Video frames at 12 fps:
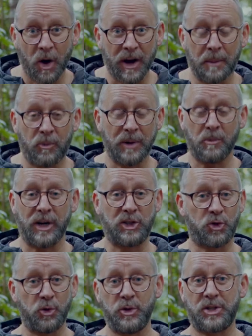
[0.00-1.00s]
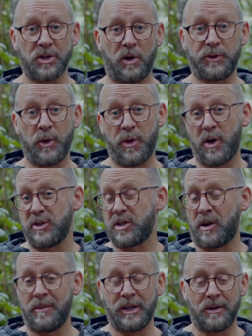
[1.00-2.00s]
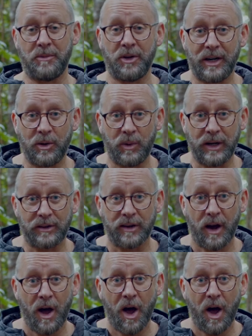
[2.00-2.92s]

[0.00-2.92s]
I can bring my true self to those that I'm in community with.